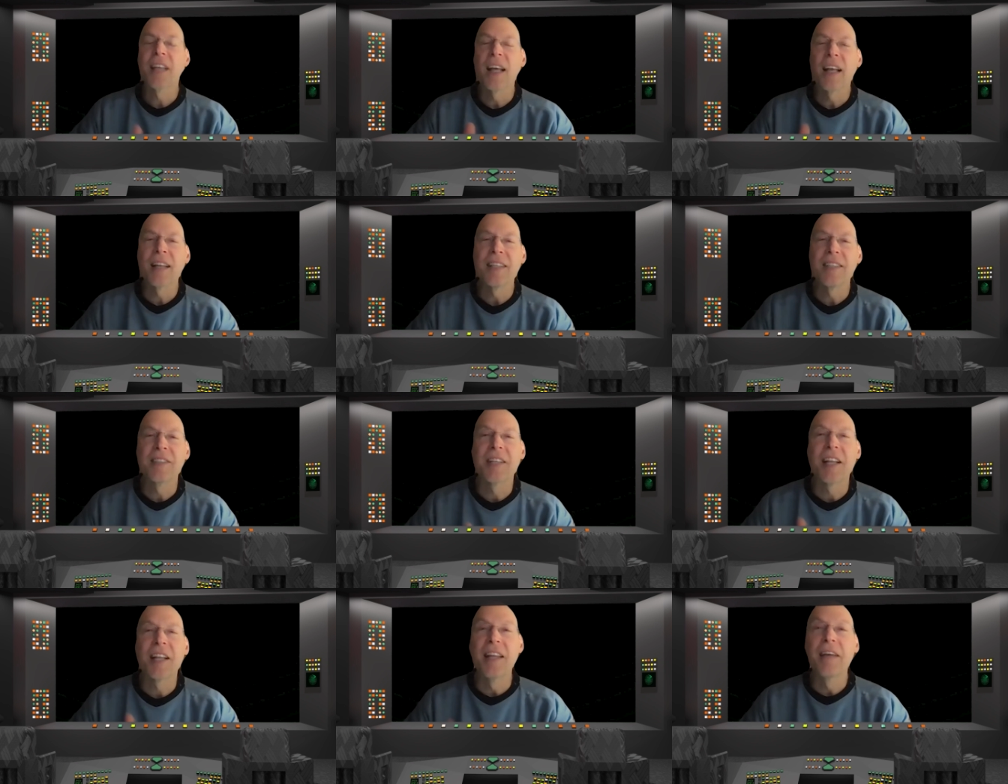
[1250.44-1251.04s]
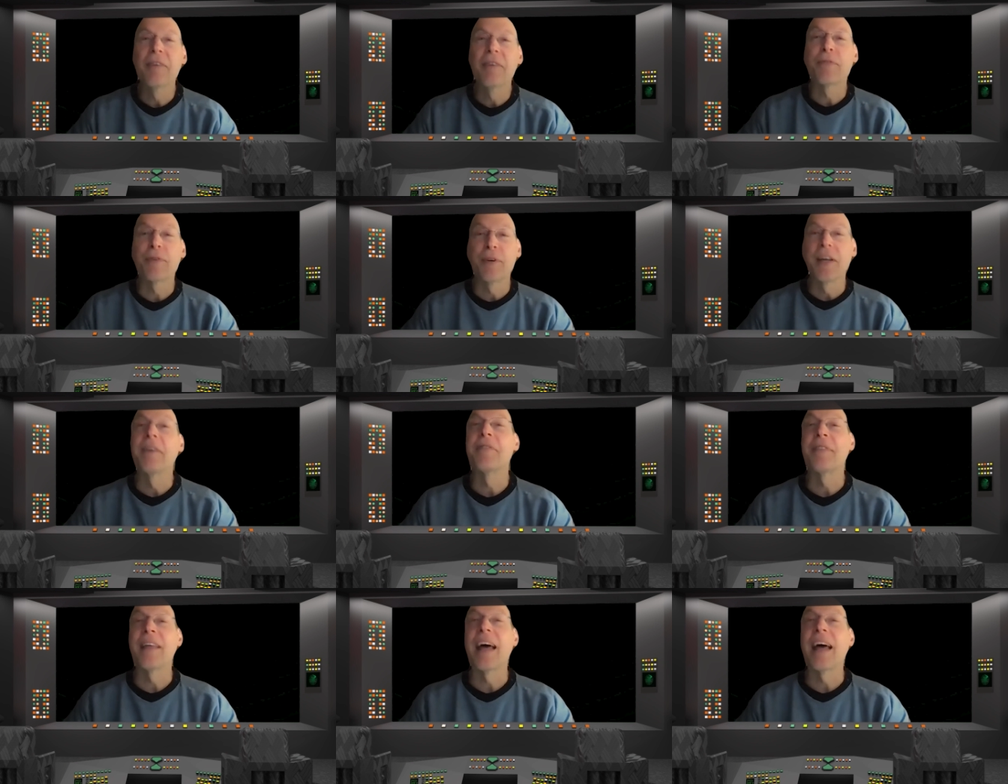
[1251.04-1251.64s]
Kelley's delivery
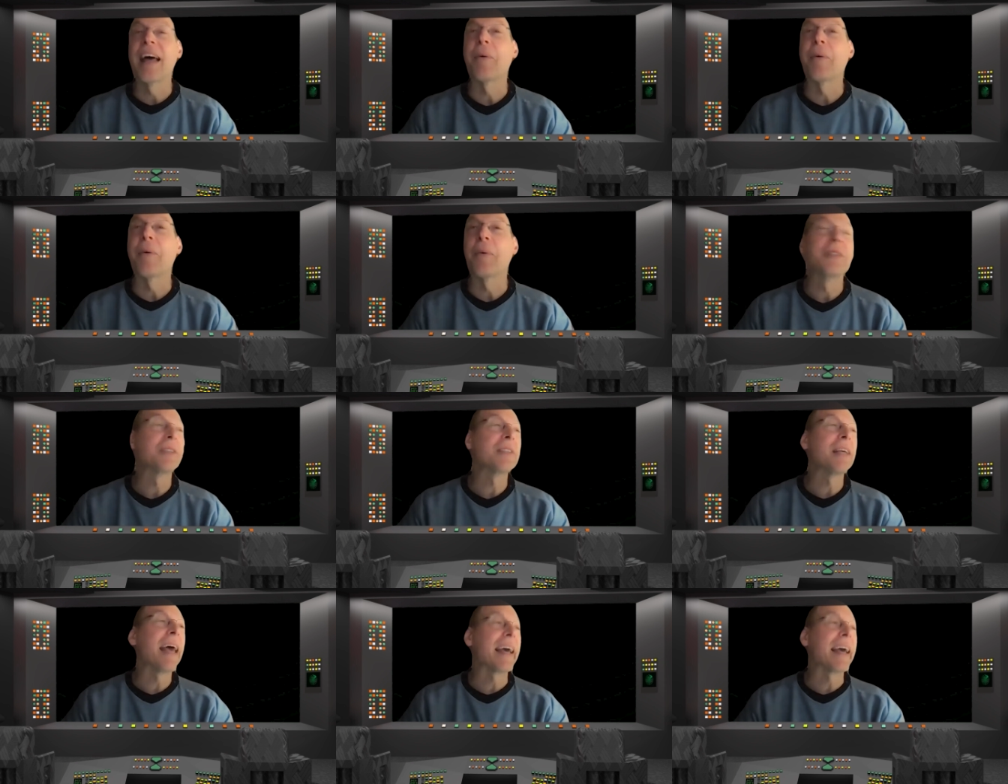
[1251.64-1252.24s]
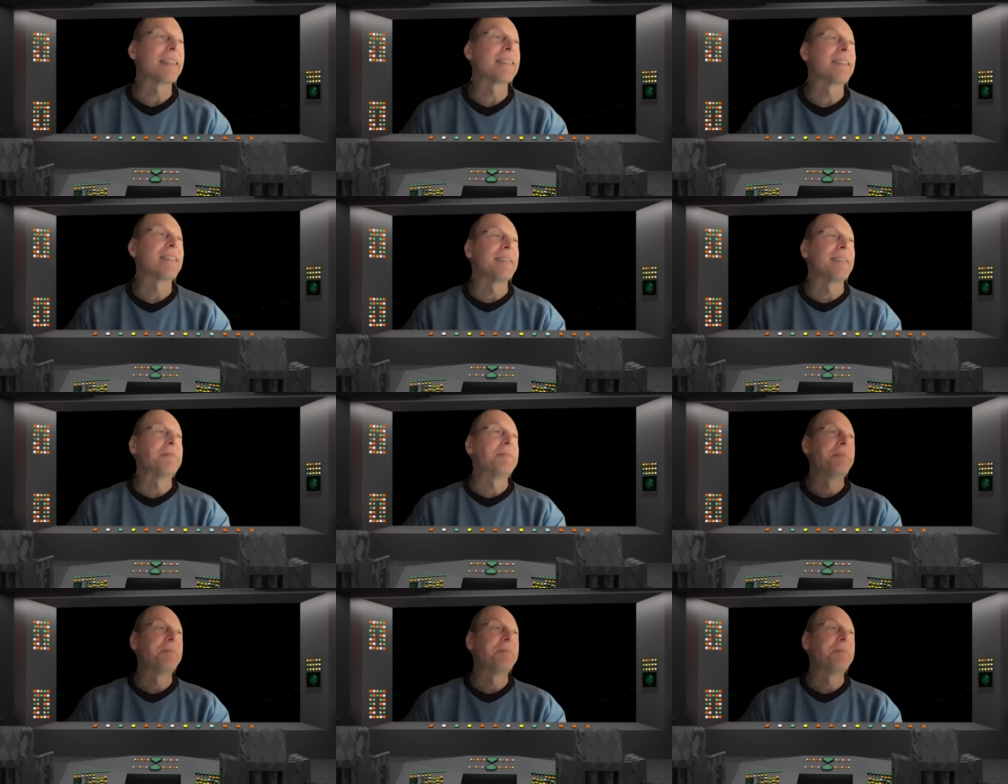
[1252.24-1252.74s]
of that was excellent.